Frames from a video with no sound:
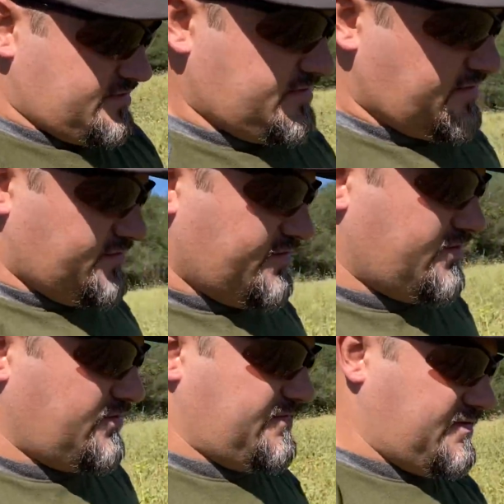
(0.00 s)
I don't
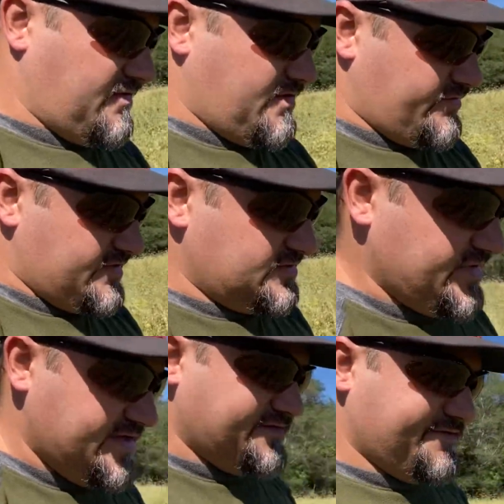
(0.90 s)
know if it'll help these
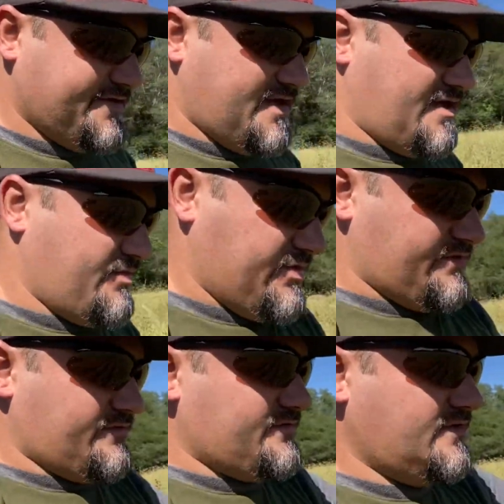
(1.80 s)
beans or not, but
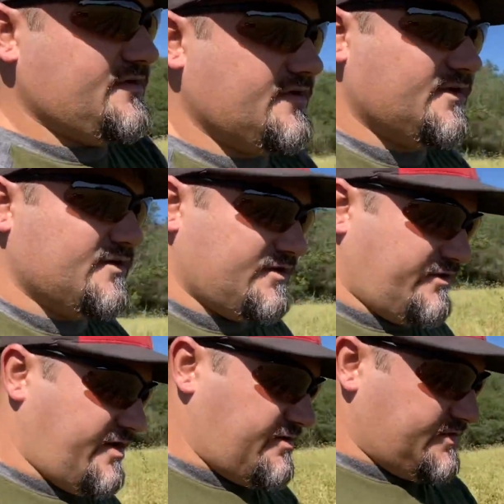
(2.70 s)
the
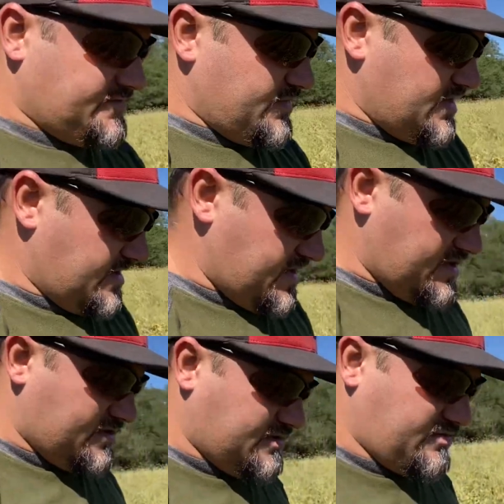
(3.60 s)
ground is muddy.
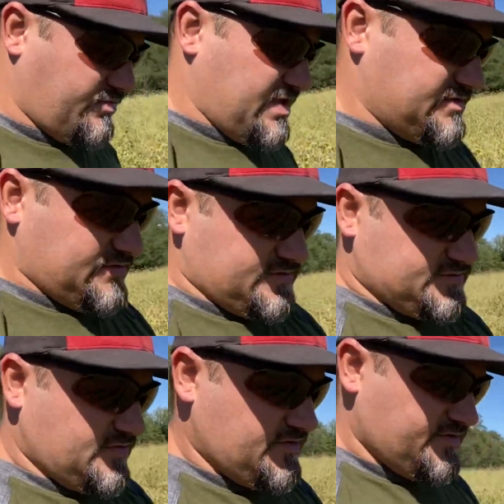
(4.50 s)
Beans are
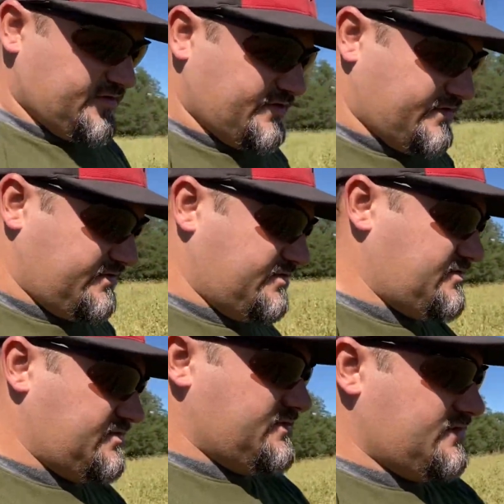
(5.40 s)
starting to
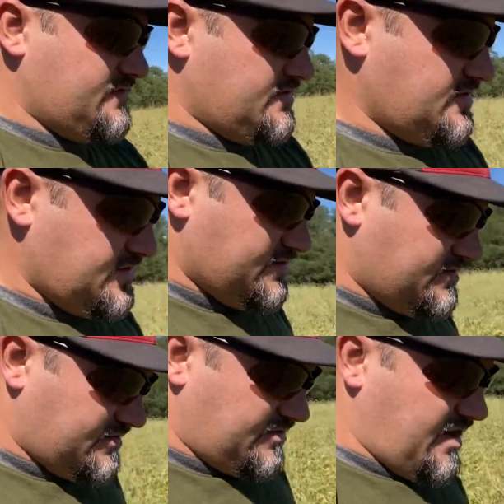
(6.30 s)

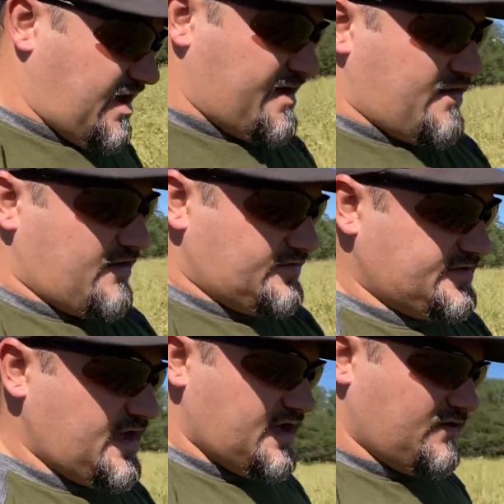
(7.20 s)
die
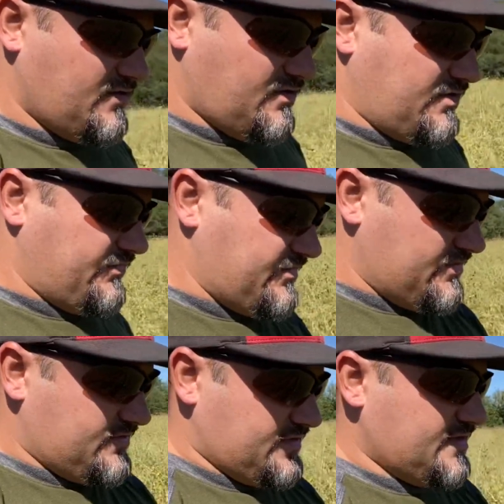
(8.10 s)

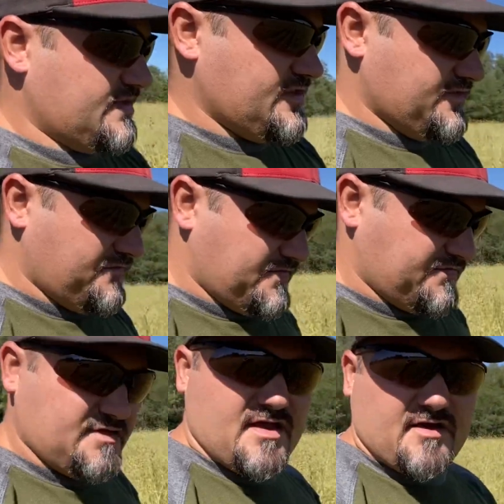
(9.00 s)
off in the
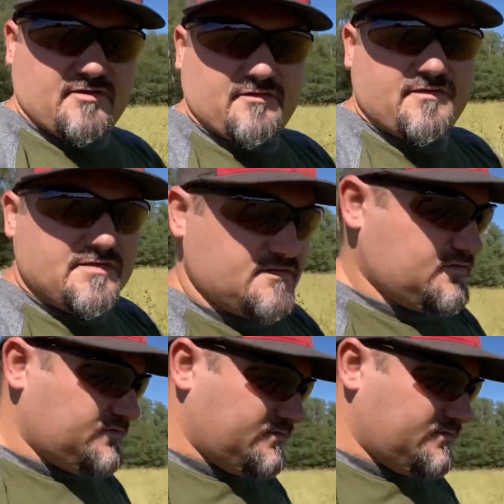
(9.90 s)
50-acre field.